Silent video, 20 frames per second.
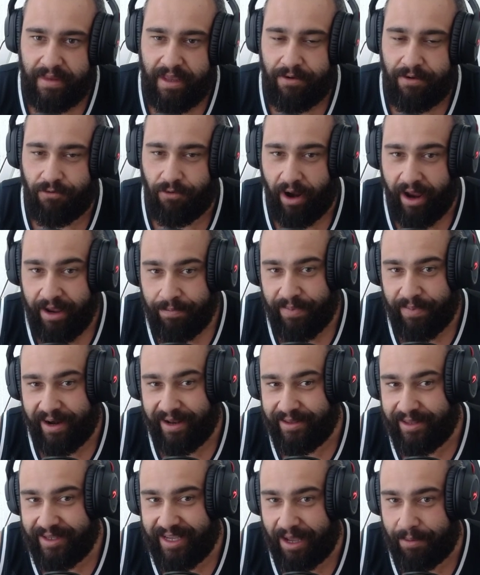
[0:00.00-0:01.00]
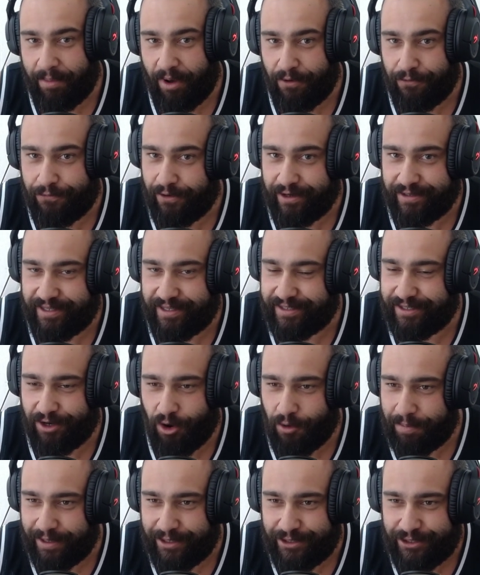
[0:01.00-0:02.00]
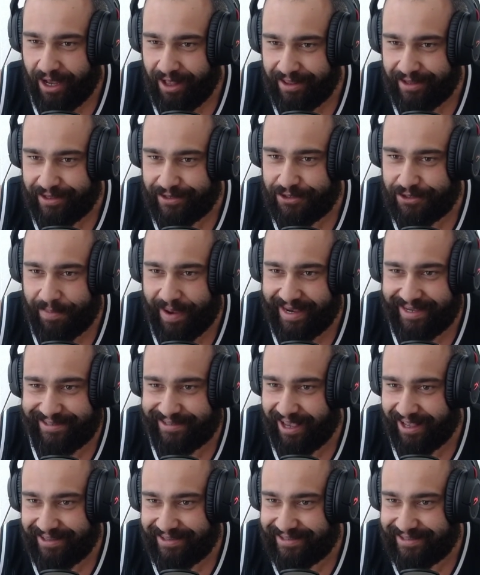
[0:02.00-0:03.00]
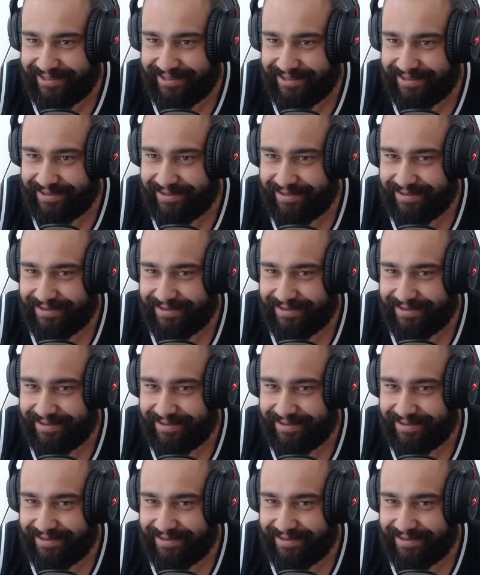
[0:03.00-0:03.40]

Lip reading: Right? But I did come out first. It's an open challenge. It makes sense.